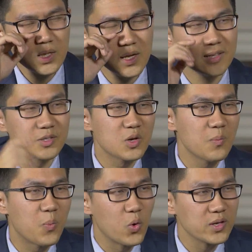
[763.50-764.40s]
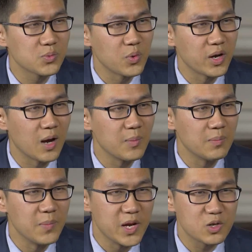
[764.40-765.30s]
At certain points where I'm
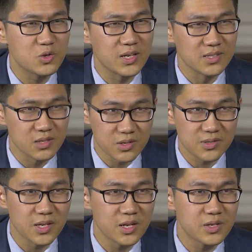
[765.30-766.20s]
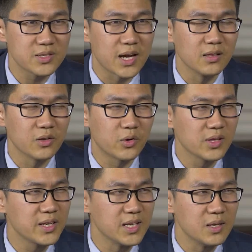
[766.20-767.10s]
in major transition stages, I
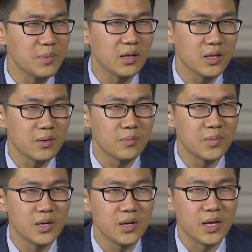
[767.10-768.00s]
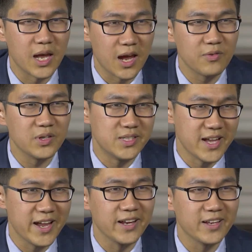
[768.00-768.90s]
literally email him every
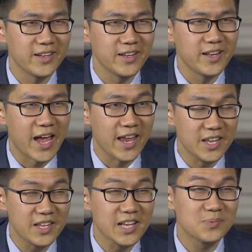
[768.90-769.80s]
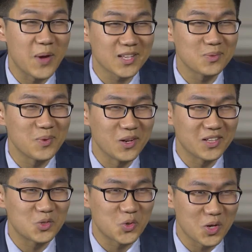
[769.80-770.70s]
day, and he gets back to me
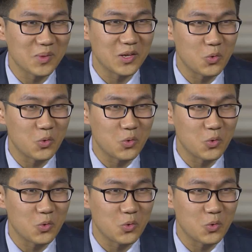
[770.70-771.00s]
extremely